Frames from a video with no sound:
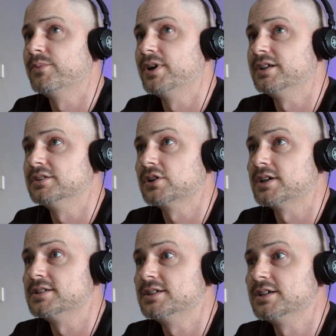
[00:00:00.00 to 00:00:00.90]
And
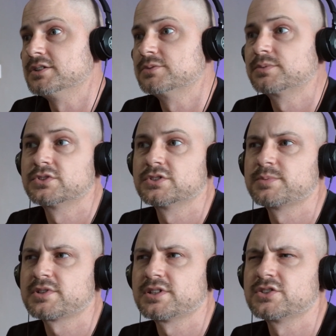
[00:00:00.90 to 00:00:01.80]
I did, because
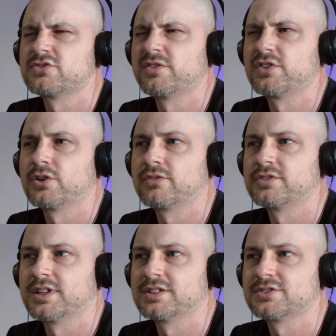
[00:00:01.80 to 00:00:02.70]
especially as you're drifting
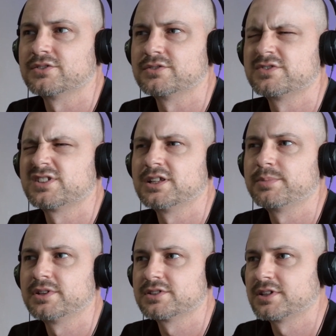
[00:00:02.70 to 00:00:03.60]
off into that sort of
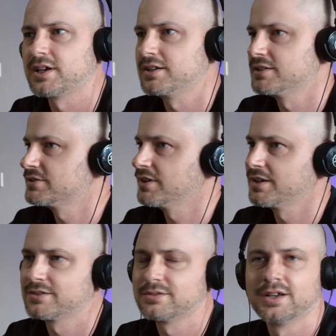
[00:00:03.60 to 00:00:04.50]
sleeping state, it's
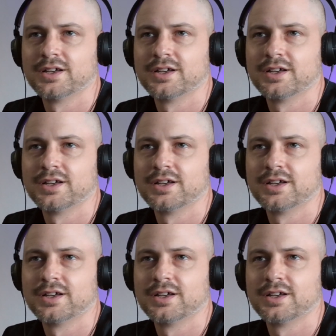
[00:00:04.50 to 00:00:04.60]
like